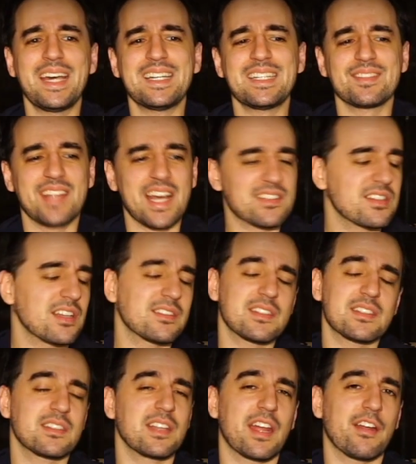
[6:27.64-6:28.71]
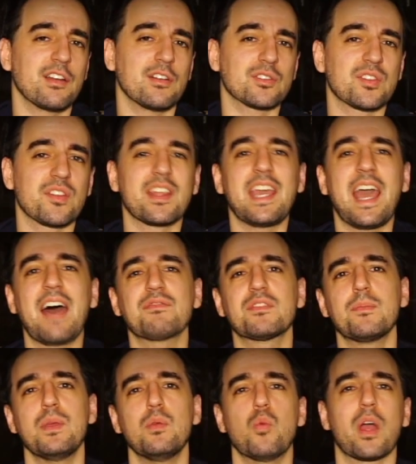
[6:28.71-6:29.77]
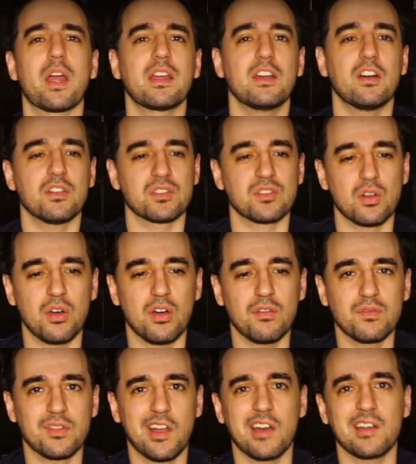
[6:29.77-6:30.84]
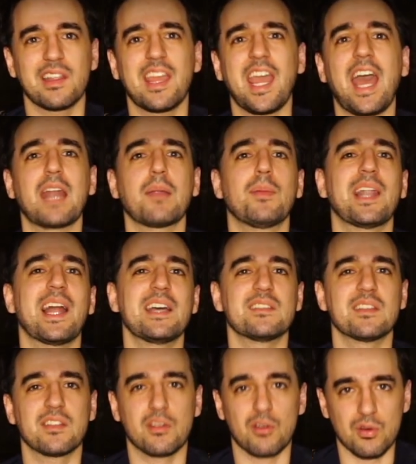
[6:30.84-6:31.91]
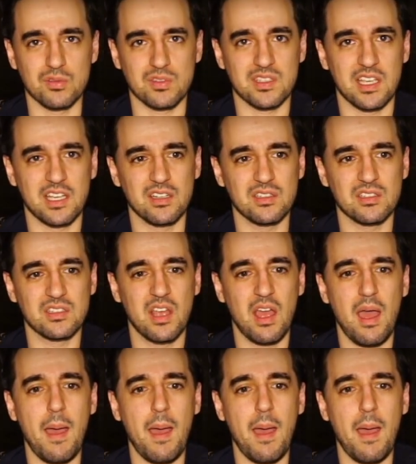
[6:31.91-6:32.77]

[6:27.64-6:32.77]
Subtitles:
That's not the scenario. So they have to be wary also of not cannibalizing their own sales